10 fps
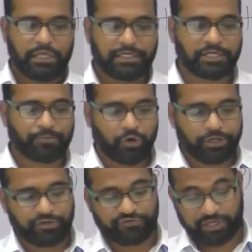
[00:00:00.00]
at that
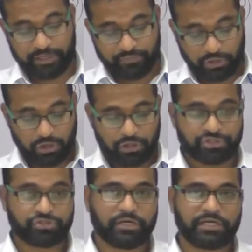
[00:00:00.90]
point of time, the
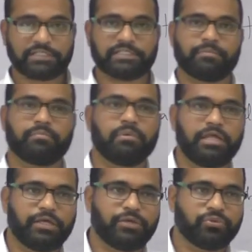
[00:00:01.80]
Constituent
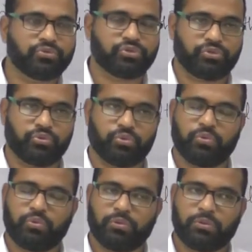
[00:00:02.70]
Assembly used
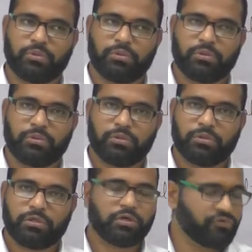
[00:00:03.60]
to
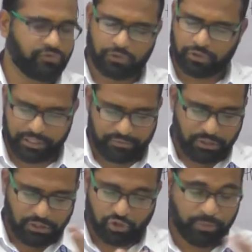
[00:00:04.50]
uh, okay,
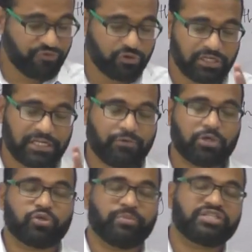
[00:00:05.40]
so before that I
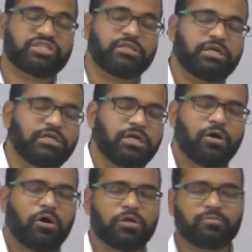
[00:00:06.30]
want to mention
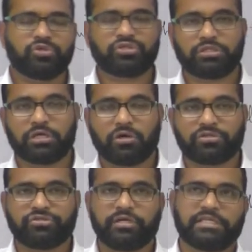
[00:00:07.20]
that almost the
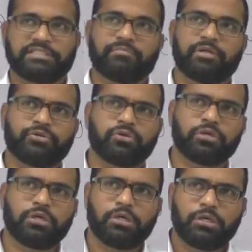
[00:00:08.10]
Constituent Assembly
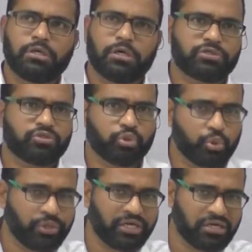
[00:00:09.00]
took uh,
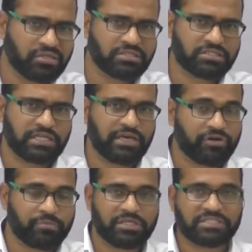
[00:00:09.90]
2 years,
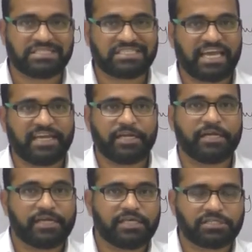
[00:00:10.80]
11 months,
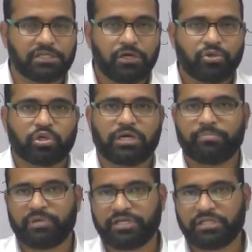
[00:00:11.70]
18 days to
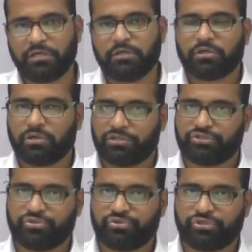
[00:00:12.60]
complete the
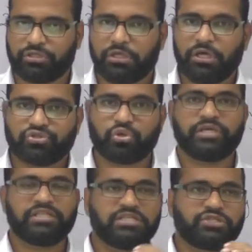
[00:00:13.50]
Constitution. So
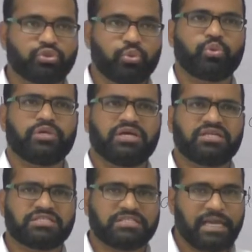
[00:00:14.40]
in these 2
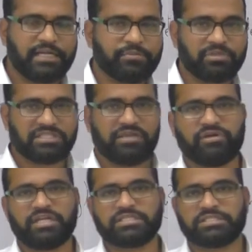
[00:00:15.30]
years, 18 months,
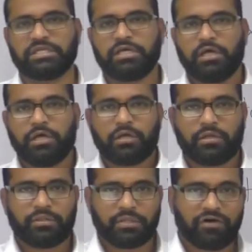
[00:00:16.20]
11 days,
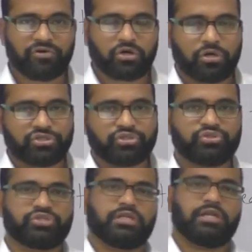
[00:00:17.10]
uh, our
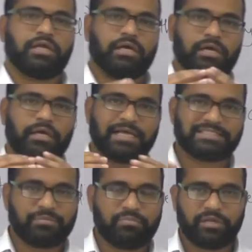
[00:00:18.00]
Constitutional
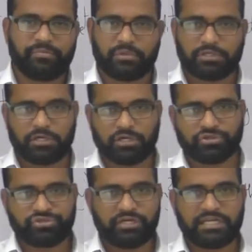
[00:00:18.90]
Assembly, uh,
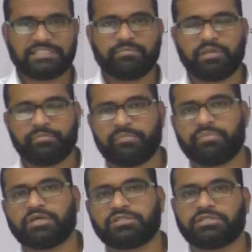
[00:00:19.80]
Constituent Assembly
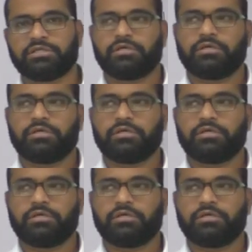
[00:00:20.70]
members